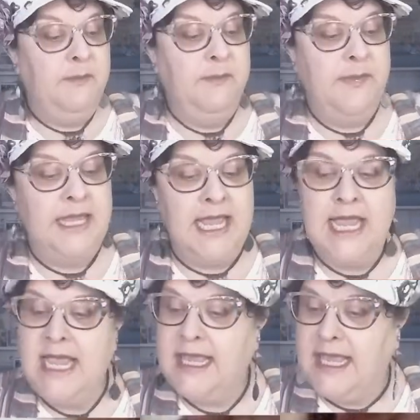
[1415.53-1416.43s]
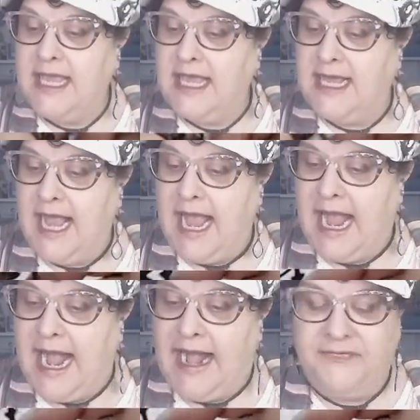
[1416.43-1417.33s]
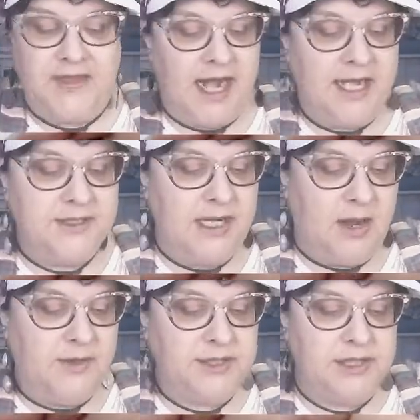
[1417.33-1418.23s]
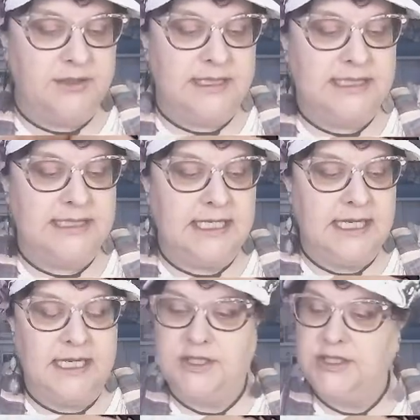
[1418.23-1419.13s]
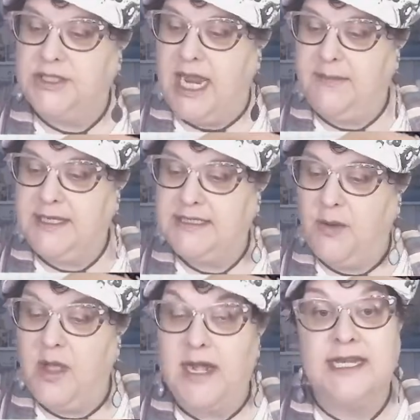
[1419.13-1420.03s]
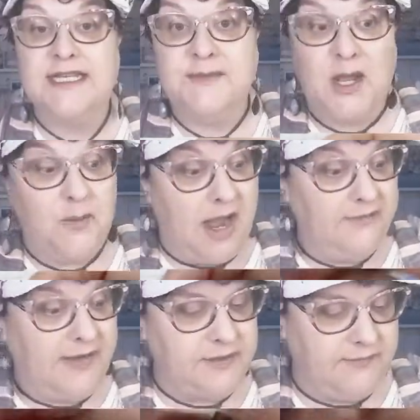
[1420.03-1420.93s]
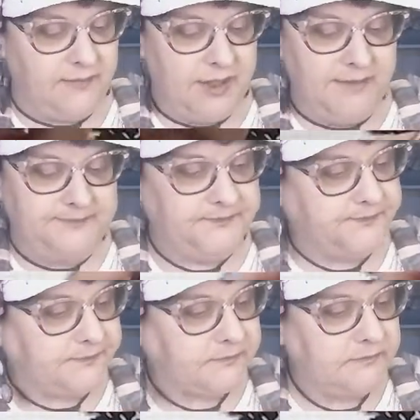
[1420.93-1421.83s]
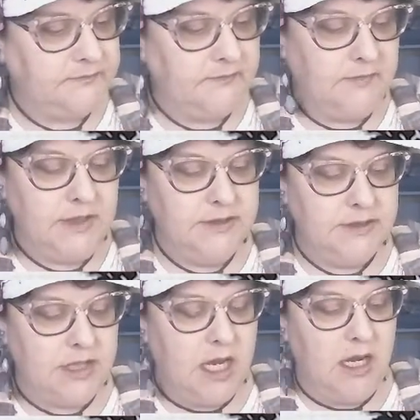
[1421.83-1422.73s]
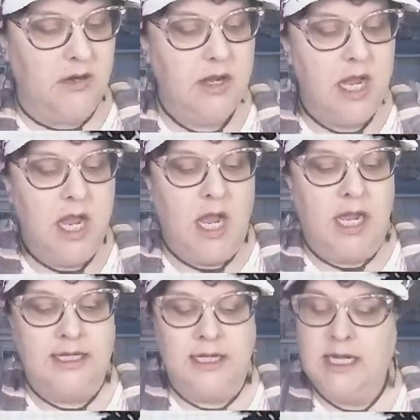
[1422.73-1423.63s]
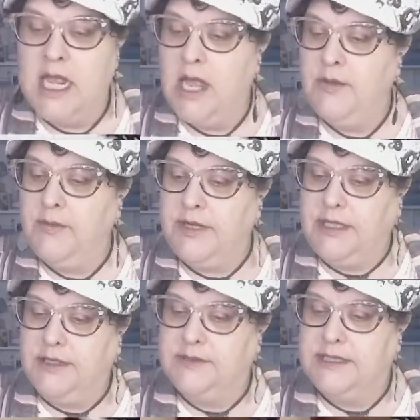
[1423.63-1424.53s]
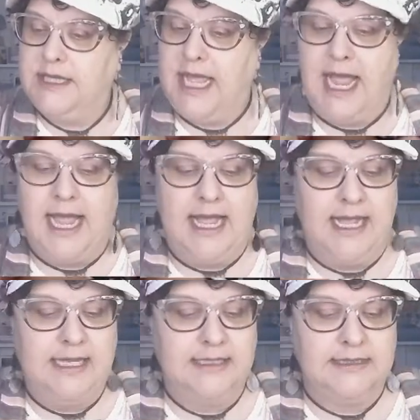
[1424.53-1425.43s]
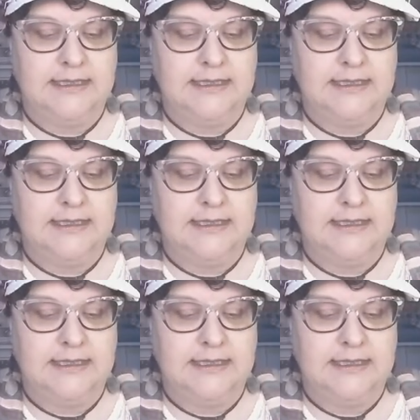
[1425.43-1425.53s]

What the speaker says: peeking at that I do not want you to see just yet because I want it to be a wow factor for you. So I know I want to use that.